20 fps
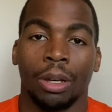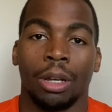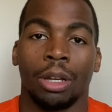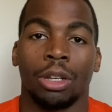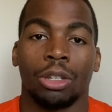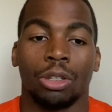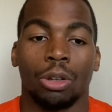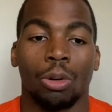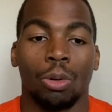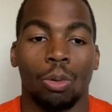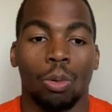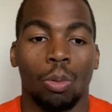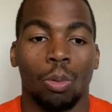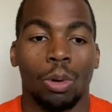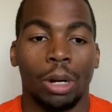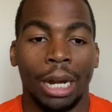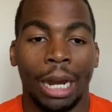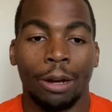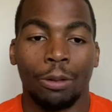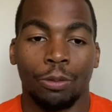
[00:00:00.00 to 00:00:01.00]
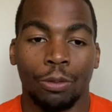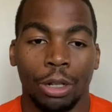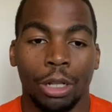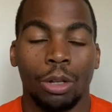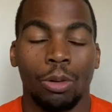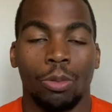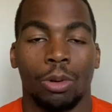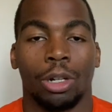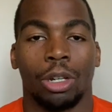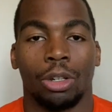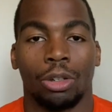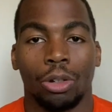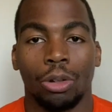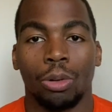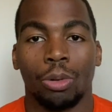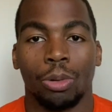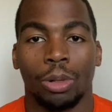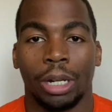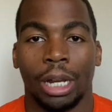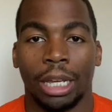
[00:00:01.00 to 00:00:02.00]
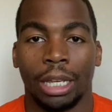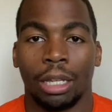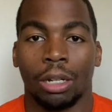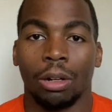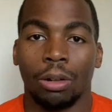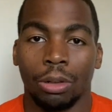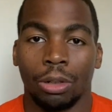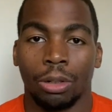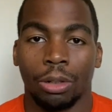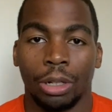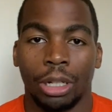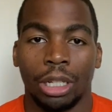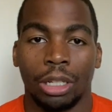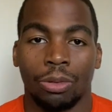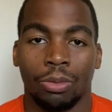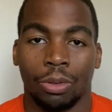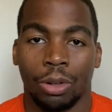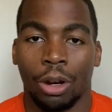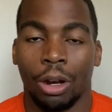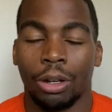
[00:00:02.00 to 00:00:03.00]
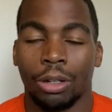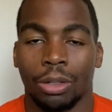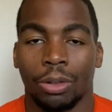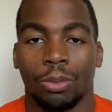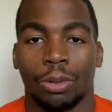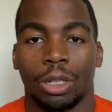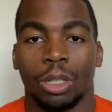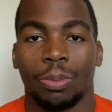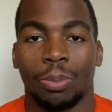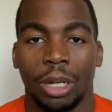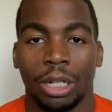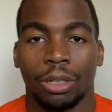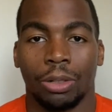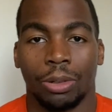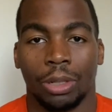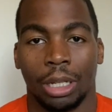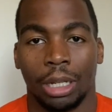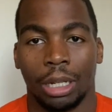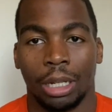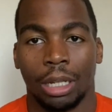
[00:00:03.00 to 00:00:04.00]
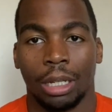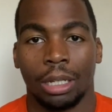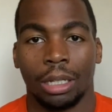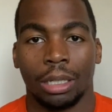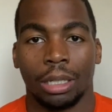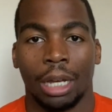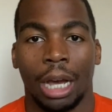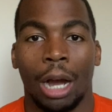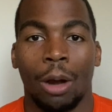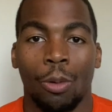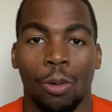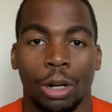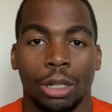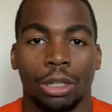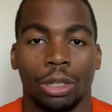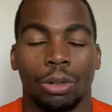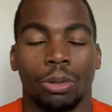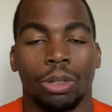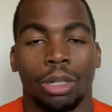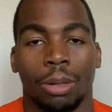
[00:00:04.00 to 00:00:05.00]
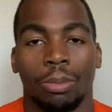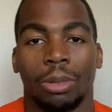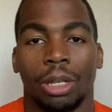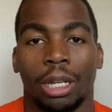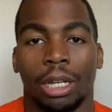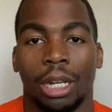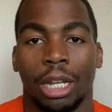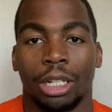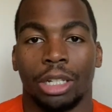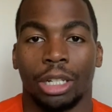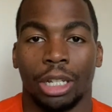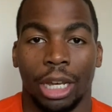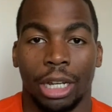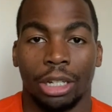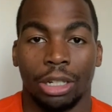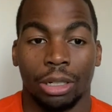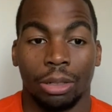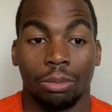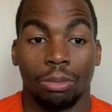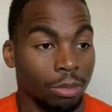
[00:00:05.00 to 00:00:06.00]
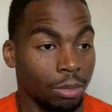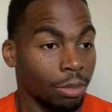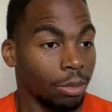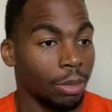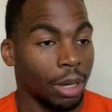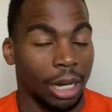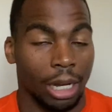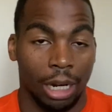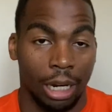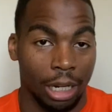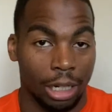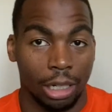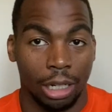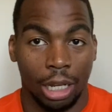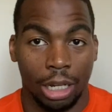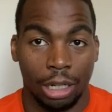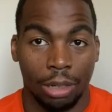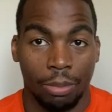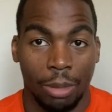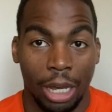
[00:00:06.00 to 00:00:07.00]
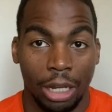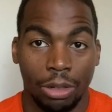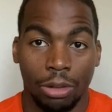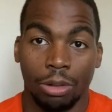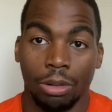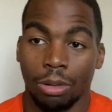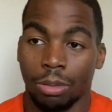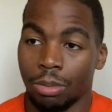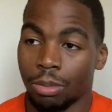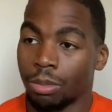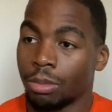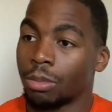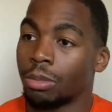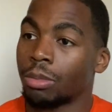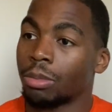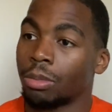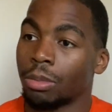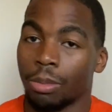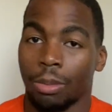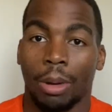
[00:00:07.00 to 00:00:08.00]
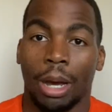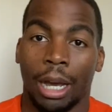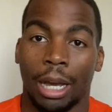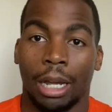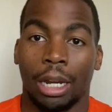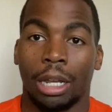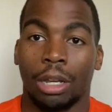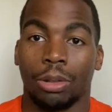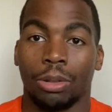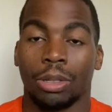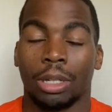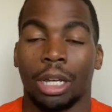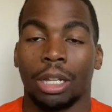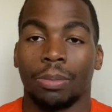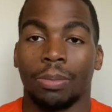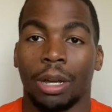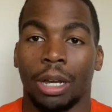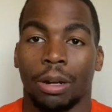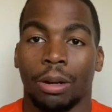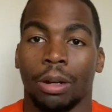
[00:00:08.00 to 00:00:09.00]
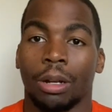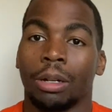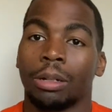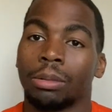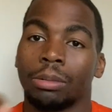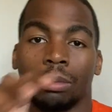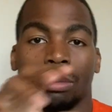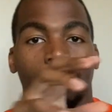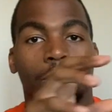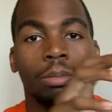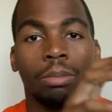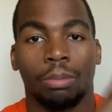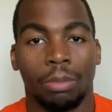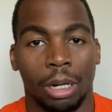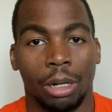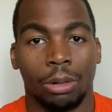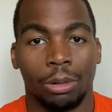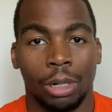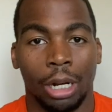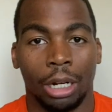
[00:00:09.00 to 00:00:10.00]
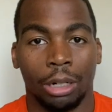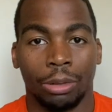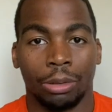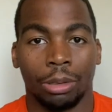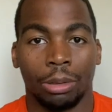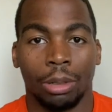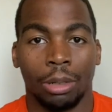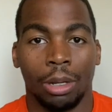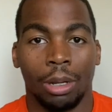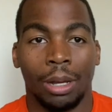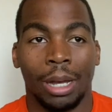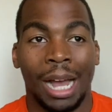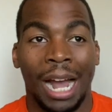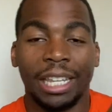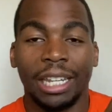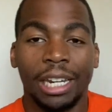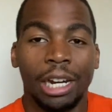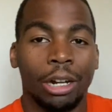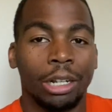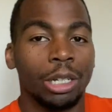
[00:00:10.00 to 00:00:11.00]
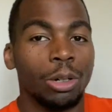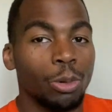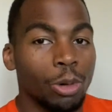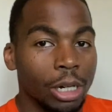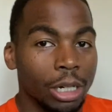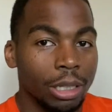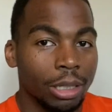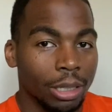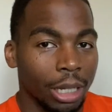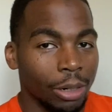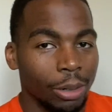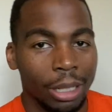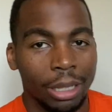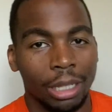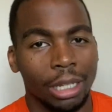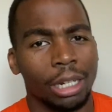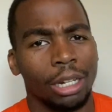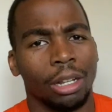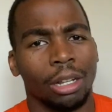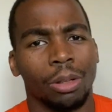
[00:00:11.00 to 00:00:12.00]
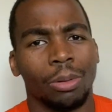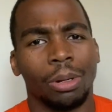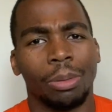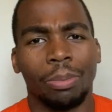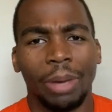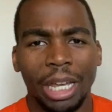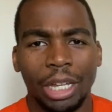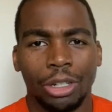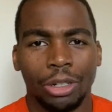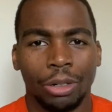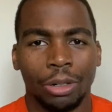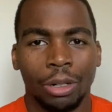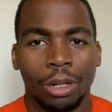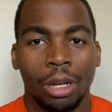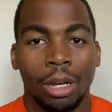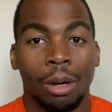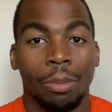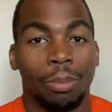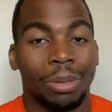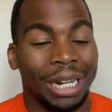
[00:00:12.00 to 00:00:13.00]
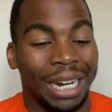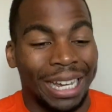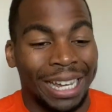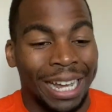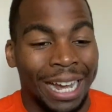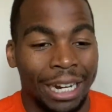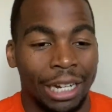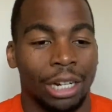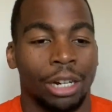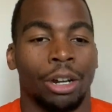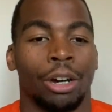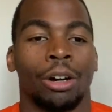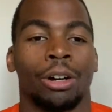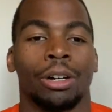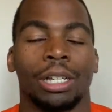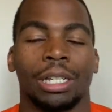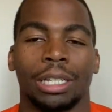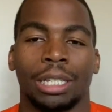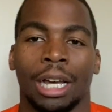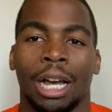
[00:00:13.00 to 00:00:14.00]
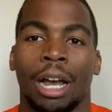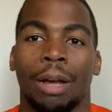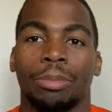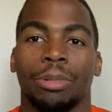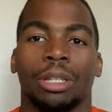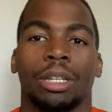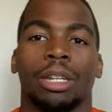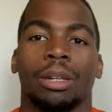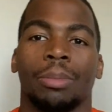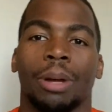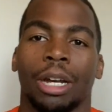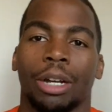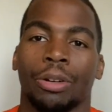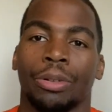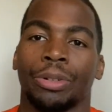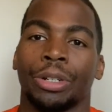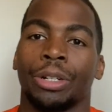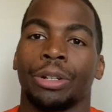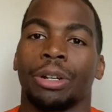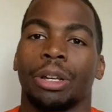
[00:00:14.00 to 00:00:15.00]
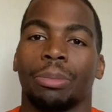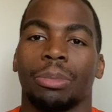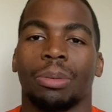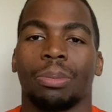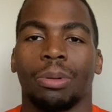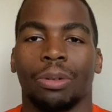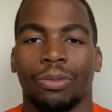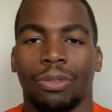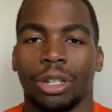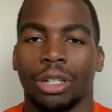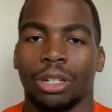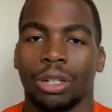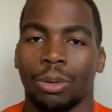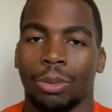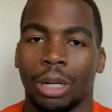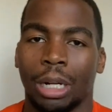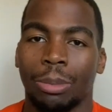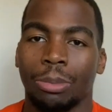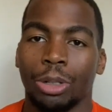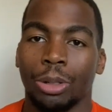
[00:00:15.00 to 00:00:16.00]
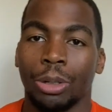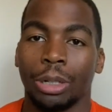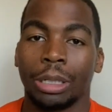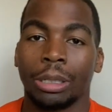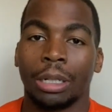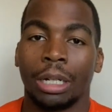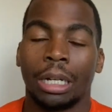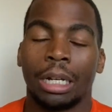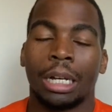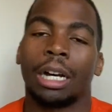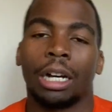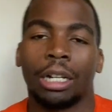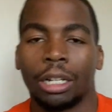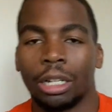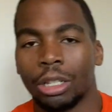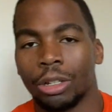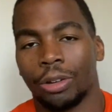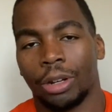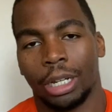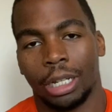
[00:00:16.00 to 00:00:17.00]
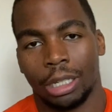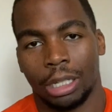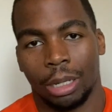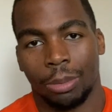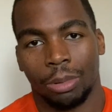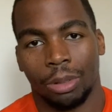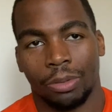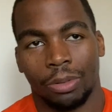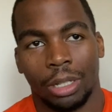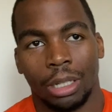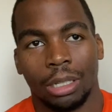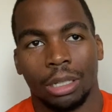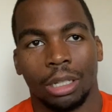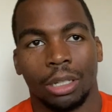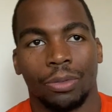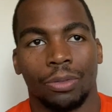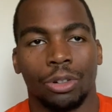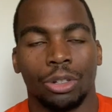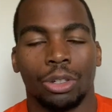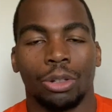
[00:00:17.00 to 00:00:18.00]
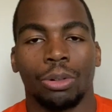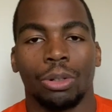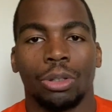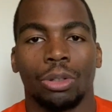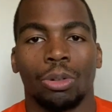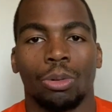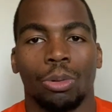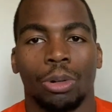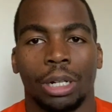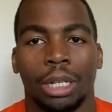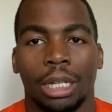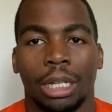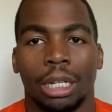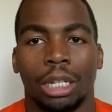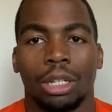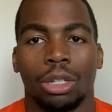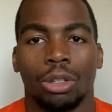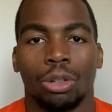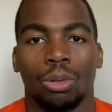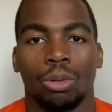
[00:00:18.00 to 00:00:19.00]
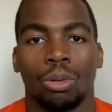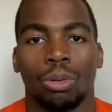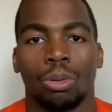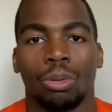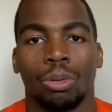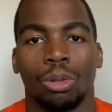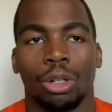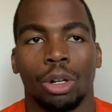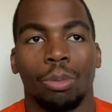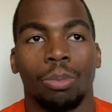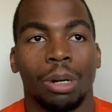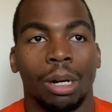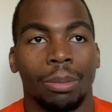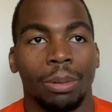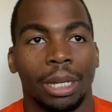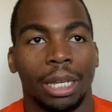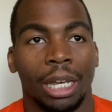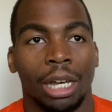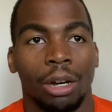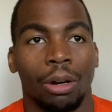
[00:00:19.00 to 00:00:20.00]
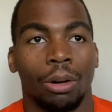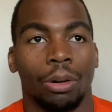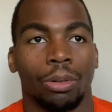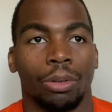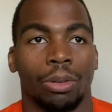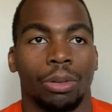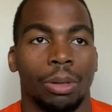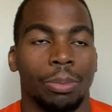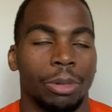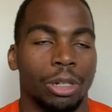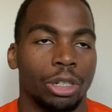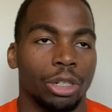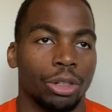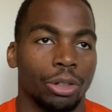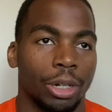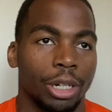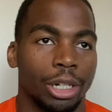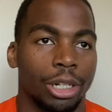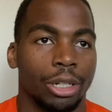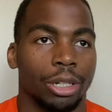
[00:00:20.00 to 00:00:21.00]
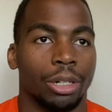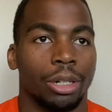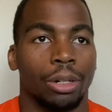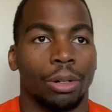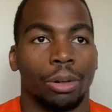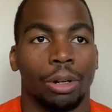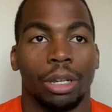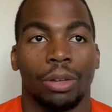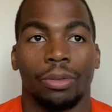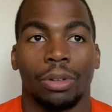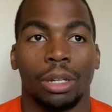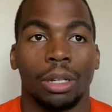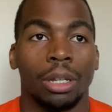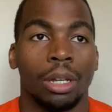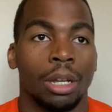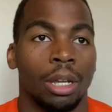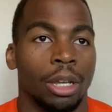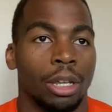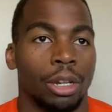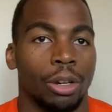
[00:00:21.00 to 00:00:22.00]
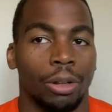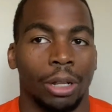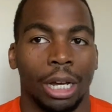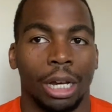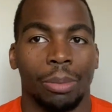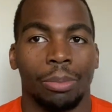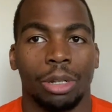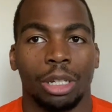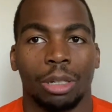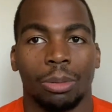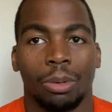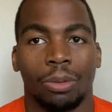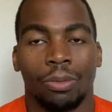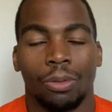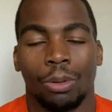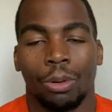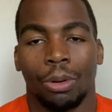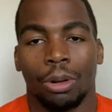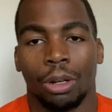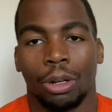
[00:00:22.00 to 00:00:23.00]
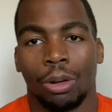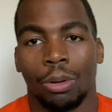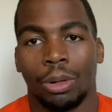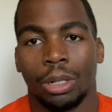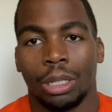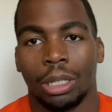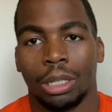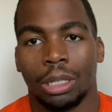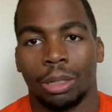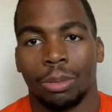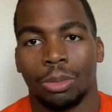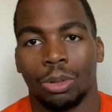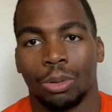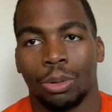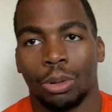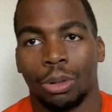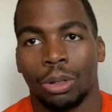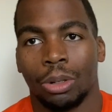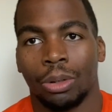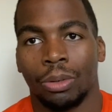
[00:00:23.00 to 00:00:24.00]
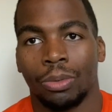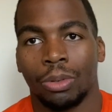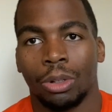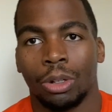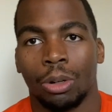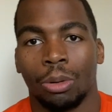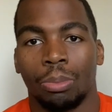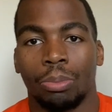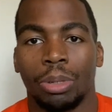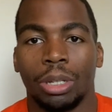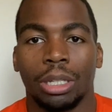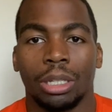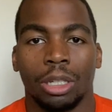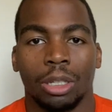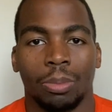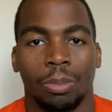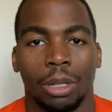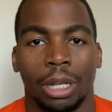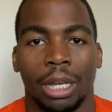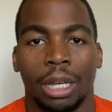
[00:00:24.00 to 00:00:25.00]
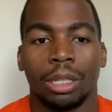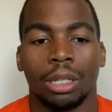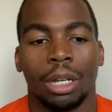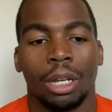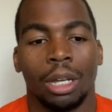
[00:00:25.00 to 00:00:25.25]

So what I really want to do when I get older is, regardless of what specialty it is, I want to do something in education. I got an education master's, I got a health science background, medical doctorate. I get it all at once. I don't have to get it all in one major, but I got it all in time to get in my career and be proficient in what I'm doing. Another great example of this is for students who want to get into, public health administration, or even, like I mentioned before, go into some sort of, business plan,